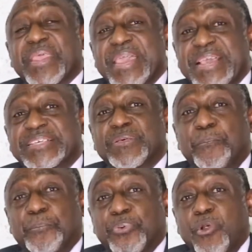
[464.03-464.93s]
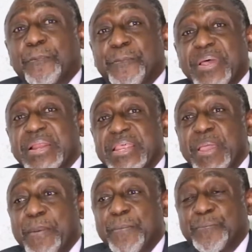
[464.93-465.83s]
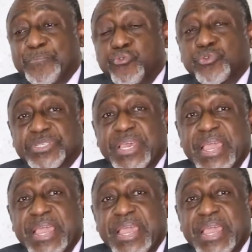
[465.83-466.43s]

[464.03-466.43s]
is properly put